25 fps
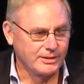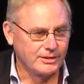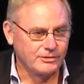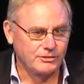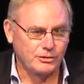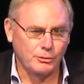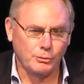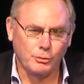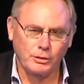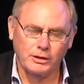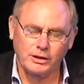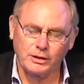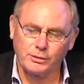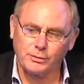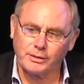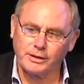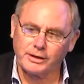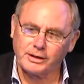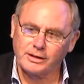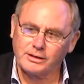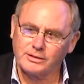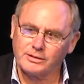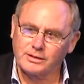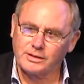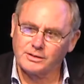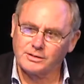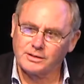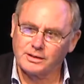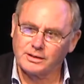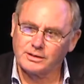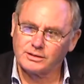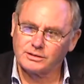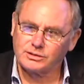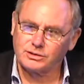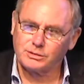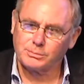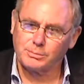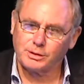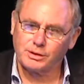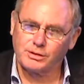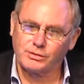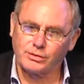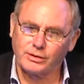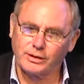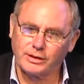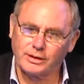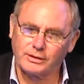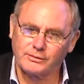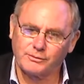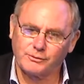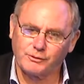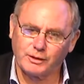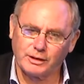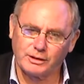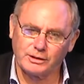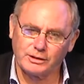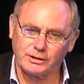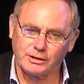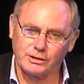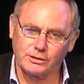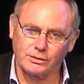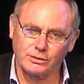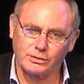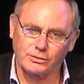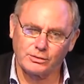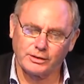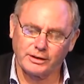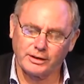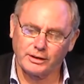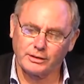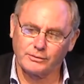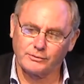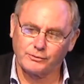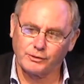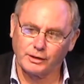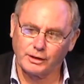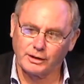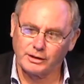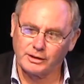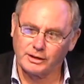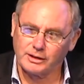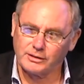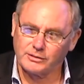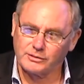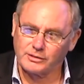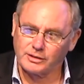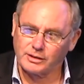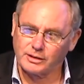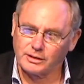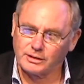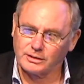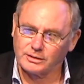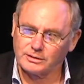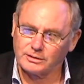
So what do you reckon? Do you think it should be crowdfunding or crowdfinancing?